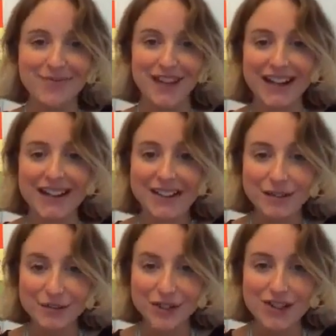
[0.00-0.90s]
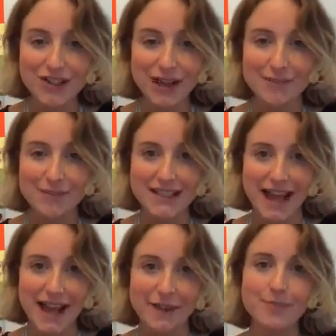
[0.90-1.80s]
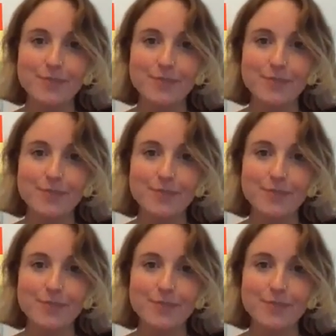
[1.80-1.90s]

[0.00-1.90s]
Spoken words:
at least a few times a day